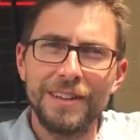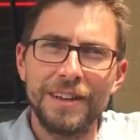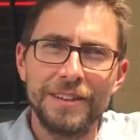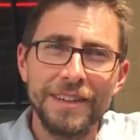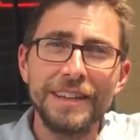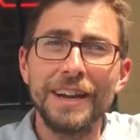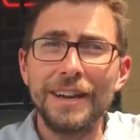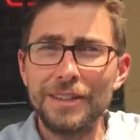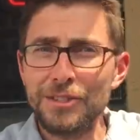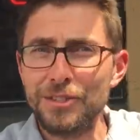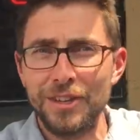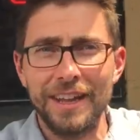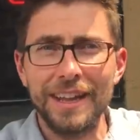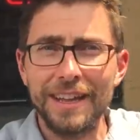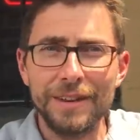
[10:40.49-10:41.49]
neon
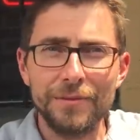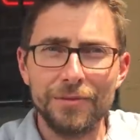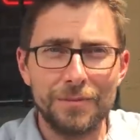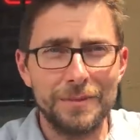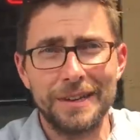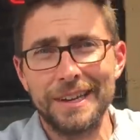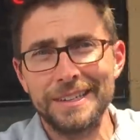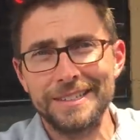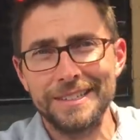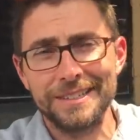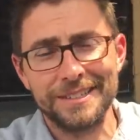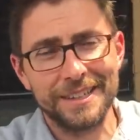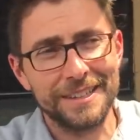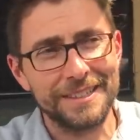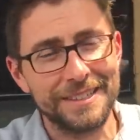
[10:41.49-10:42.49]
sign from the
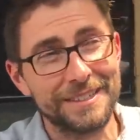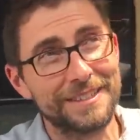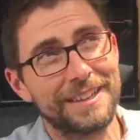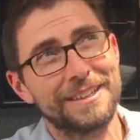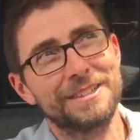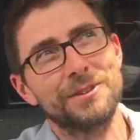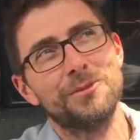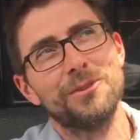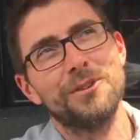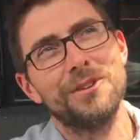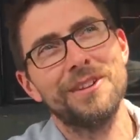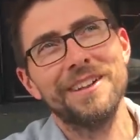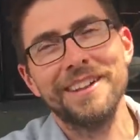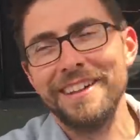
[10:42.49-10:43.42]
1960s, and I said, well,